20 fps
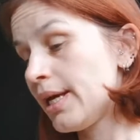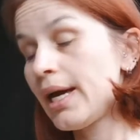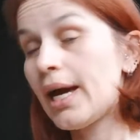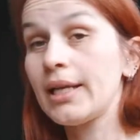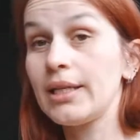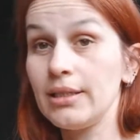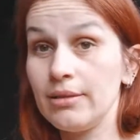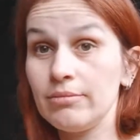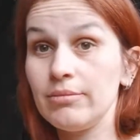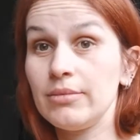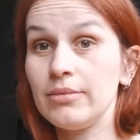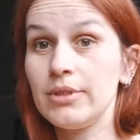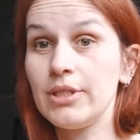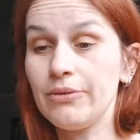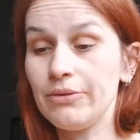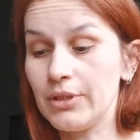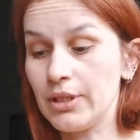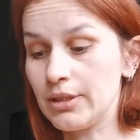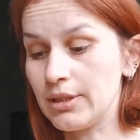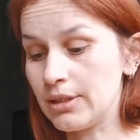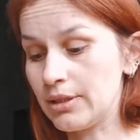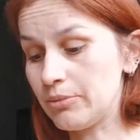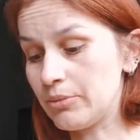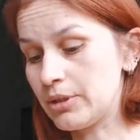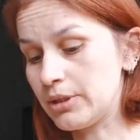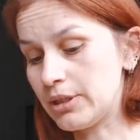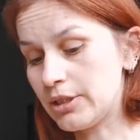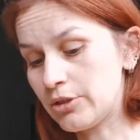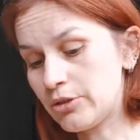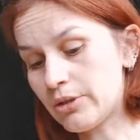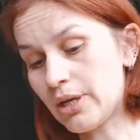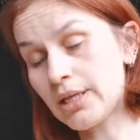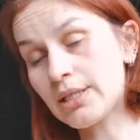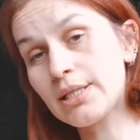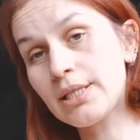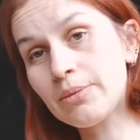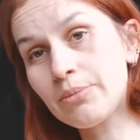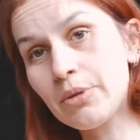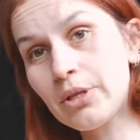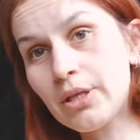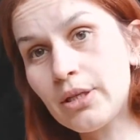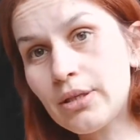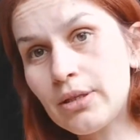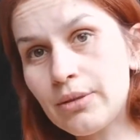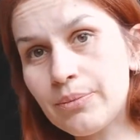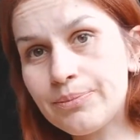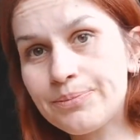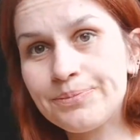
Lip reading: I definitely will need to add something.